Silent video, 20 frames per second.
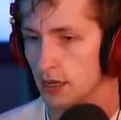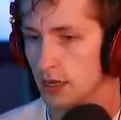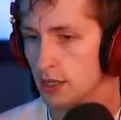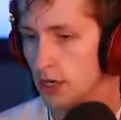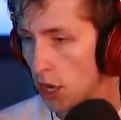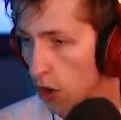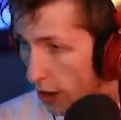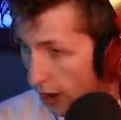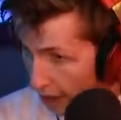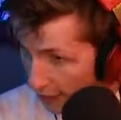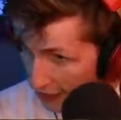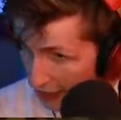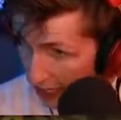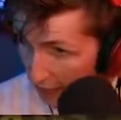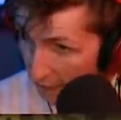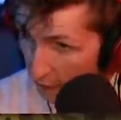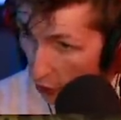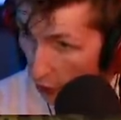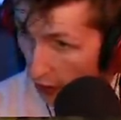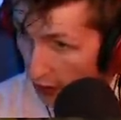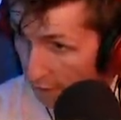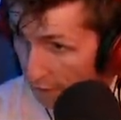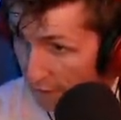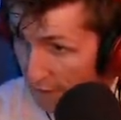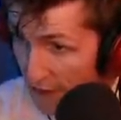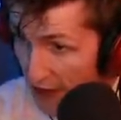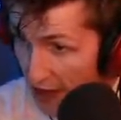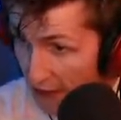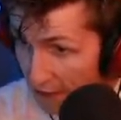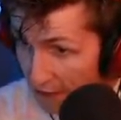No, I have to get... Oh, wait.
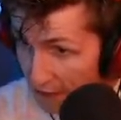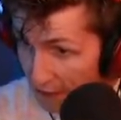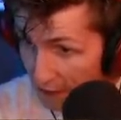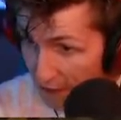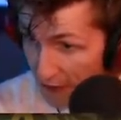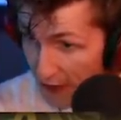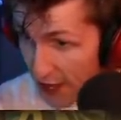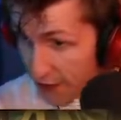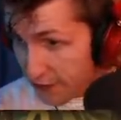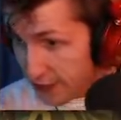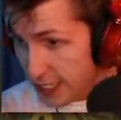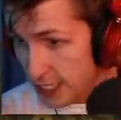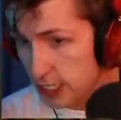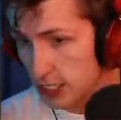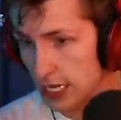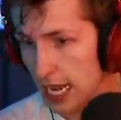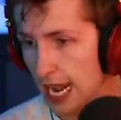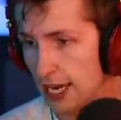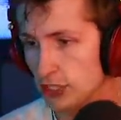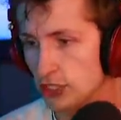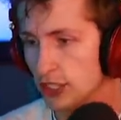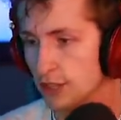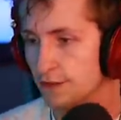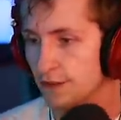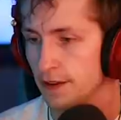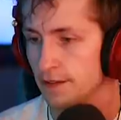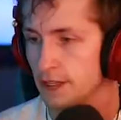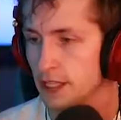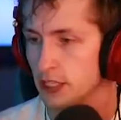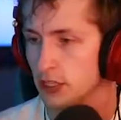50... Actually,
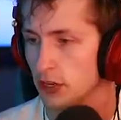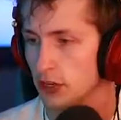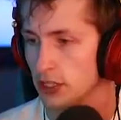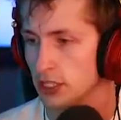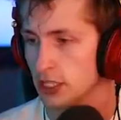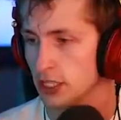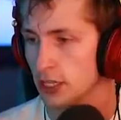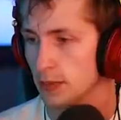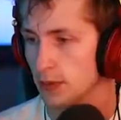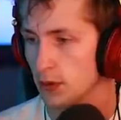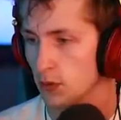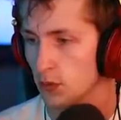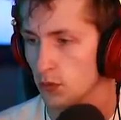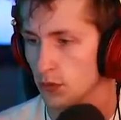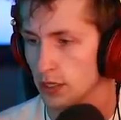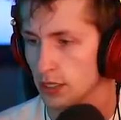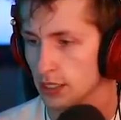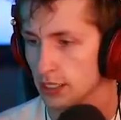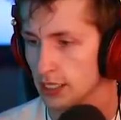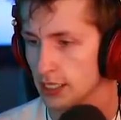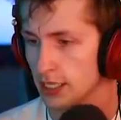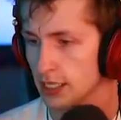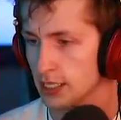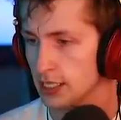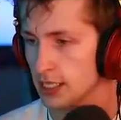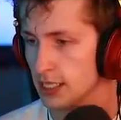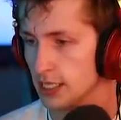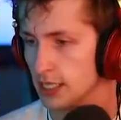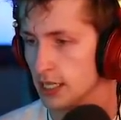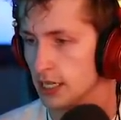50 stars is going to be really
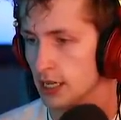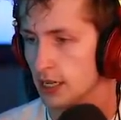easy.